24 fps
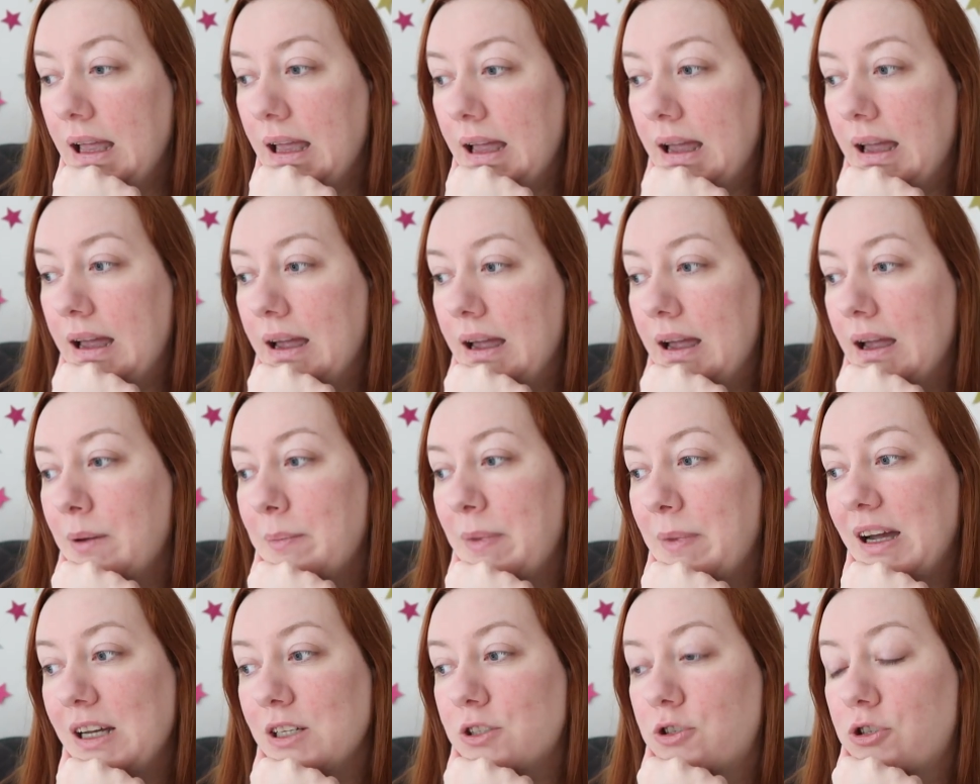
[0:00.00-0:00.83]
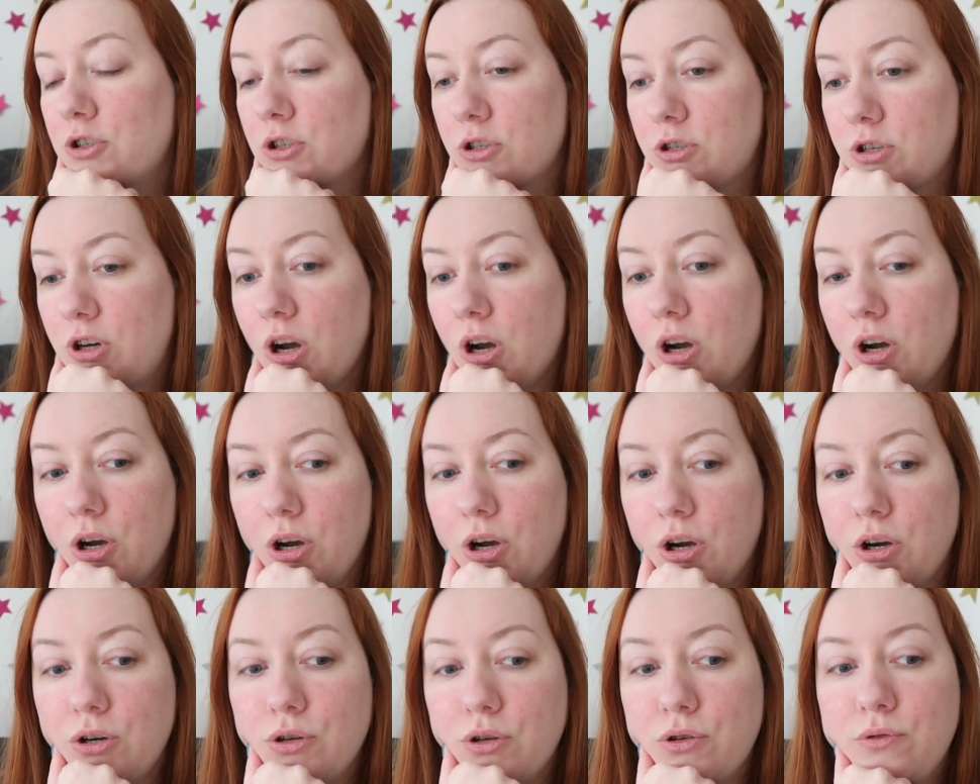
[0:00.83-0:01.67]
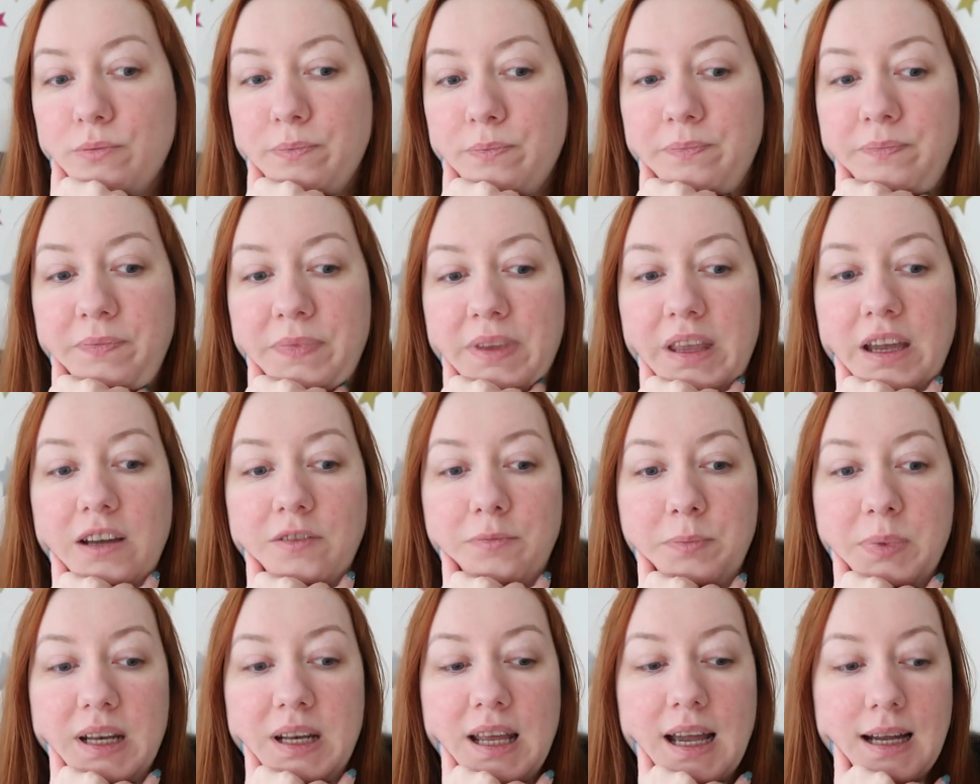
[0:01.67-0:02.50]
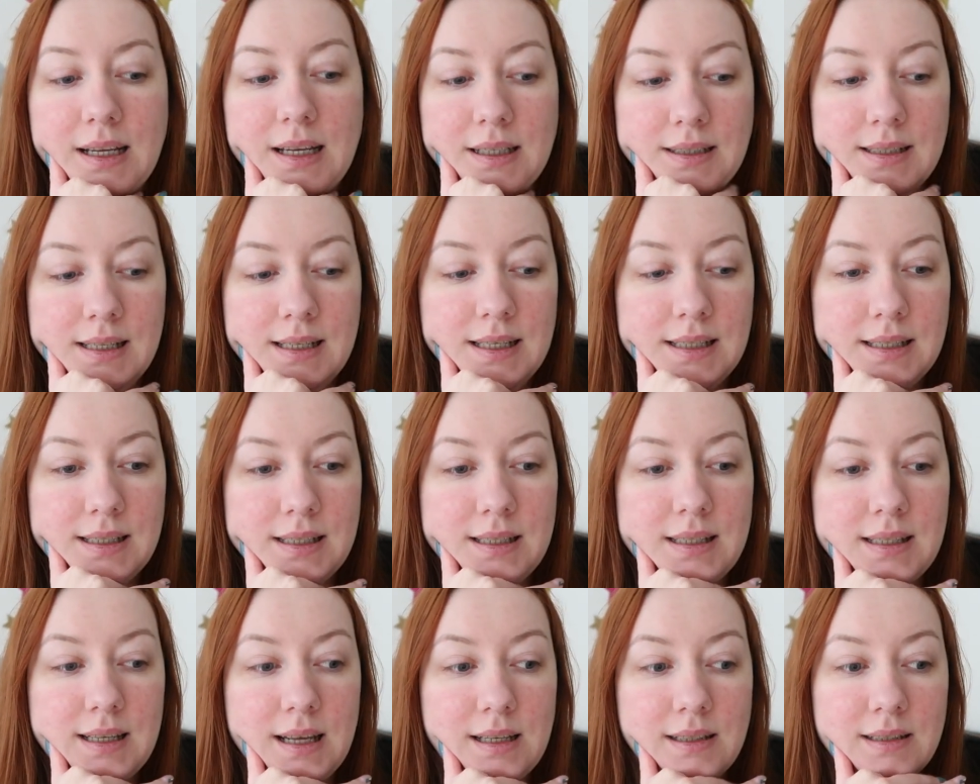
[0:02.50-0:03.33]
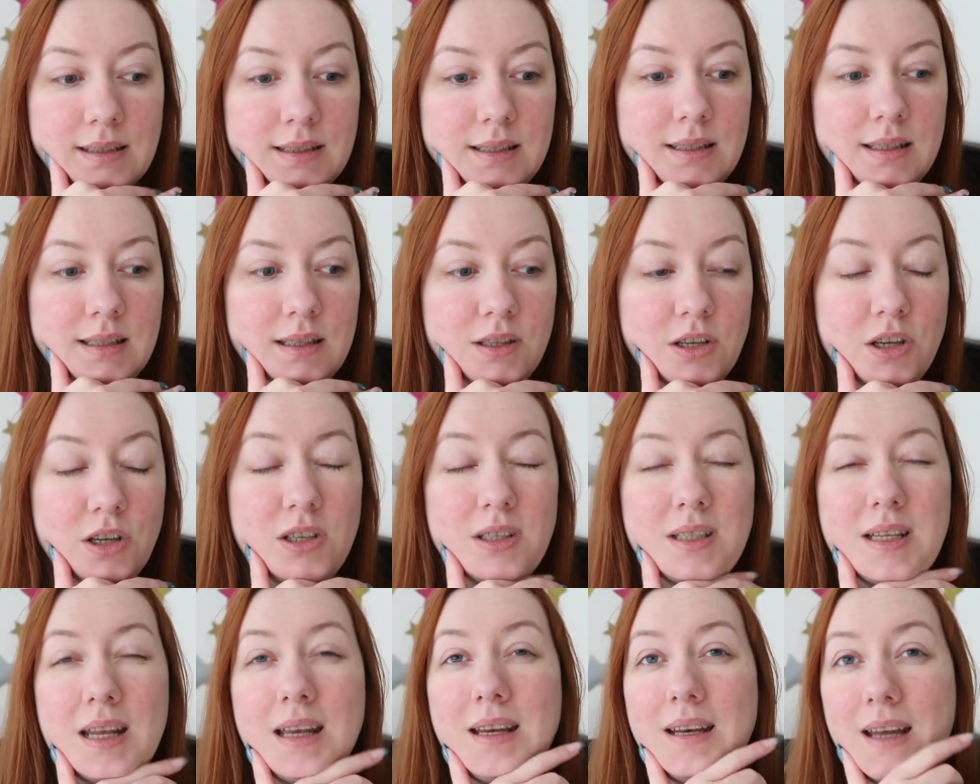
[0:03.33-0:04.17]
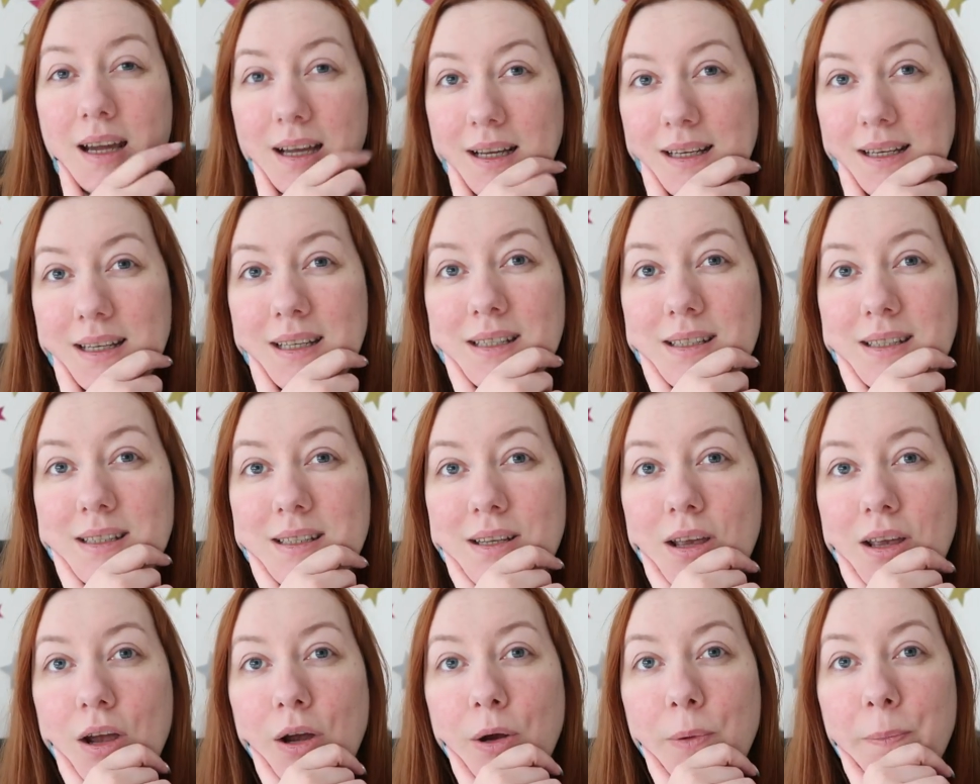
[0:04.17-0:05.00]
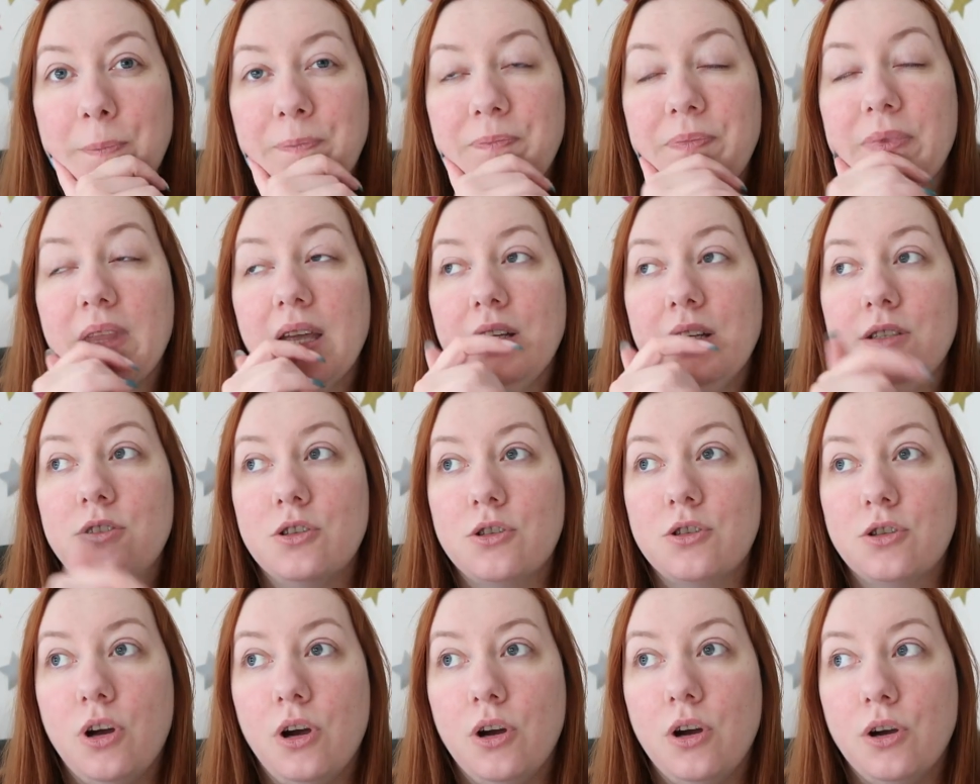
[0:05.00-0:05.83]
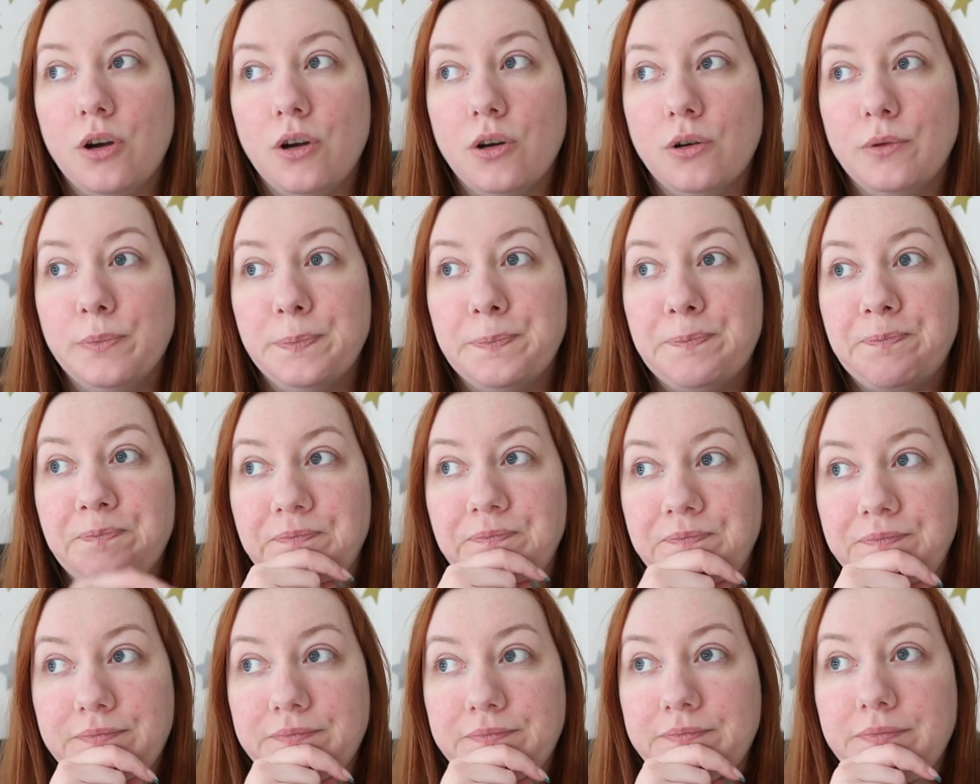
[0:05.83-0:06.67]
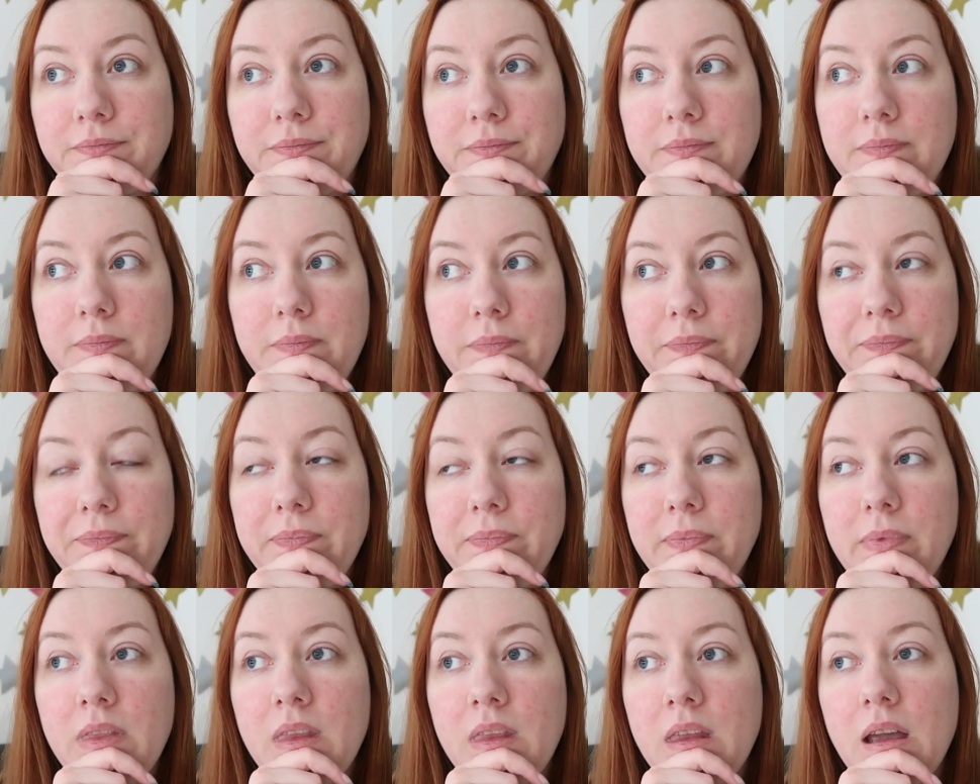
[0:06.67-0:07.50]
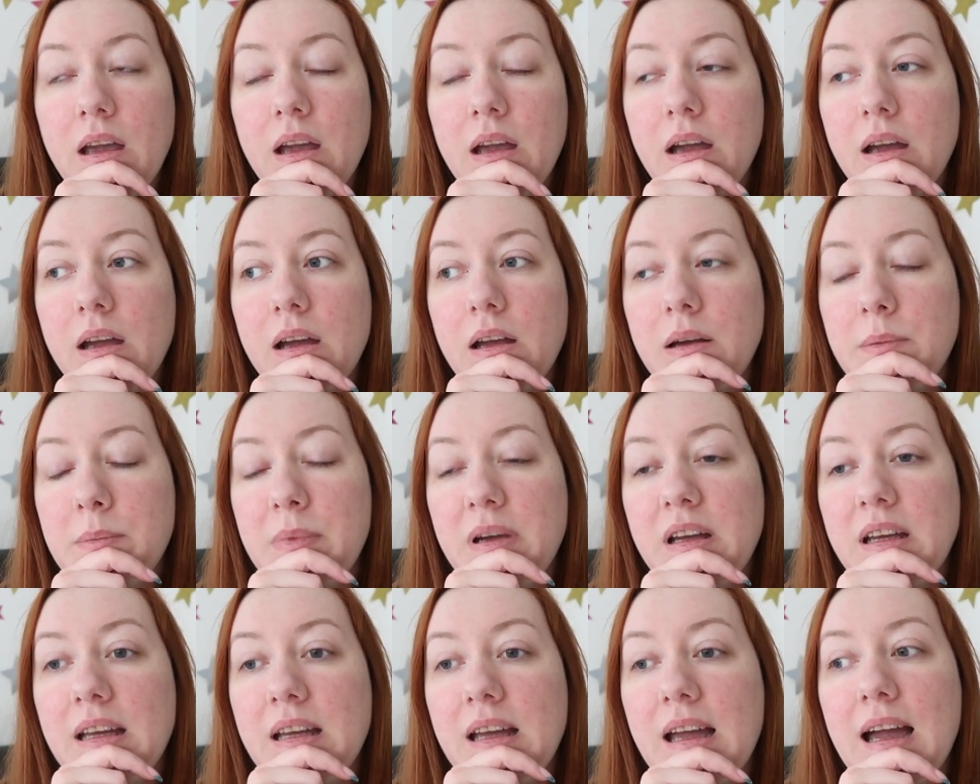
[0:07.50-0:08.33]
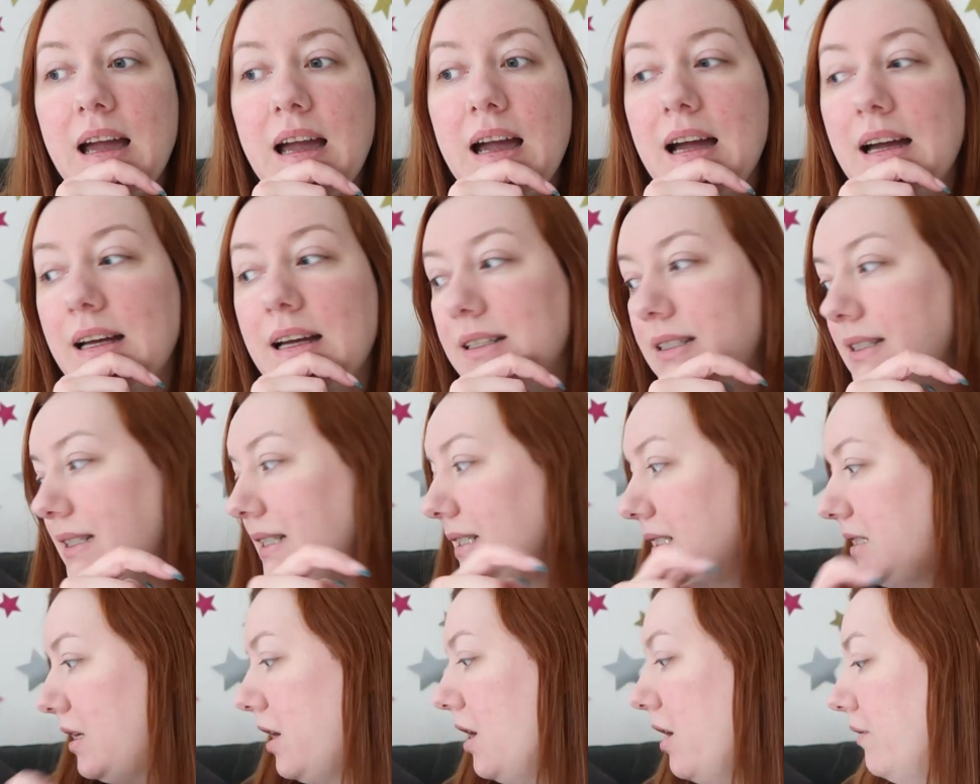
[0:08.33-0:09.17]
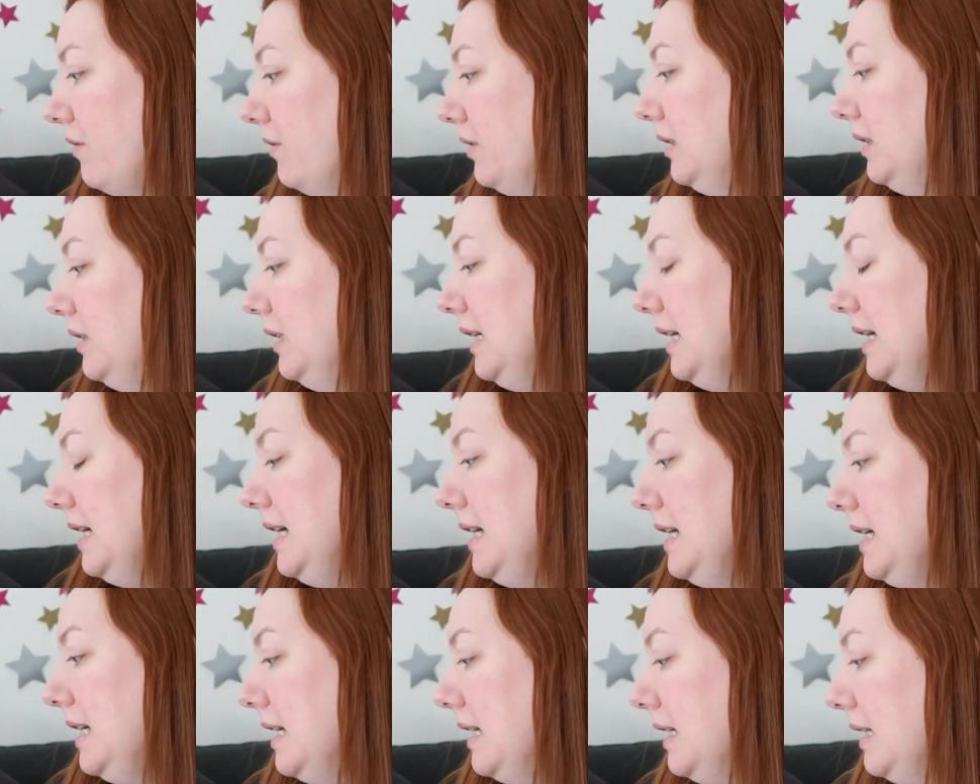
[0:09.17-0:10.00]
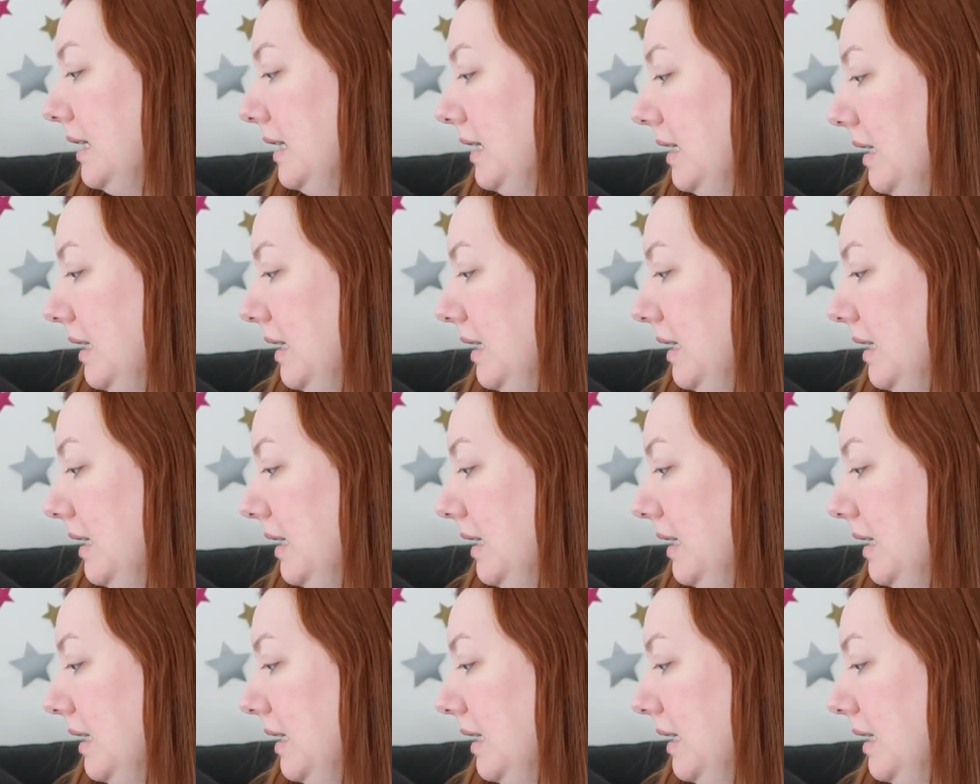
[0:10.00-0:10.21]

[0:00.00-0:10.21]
I just got home. I've been at Andy's since Thursday night. So I just got home and it's currently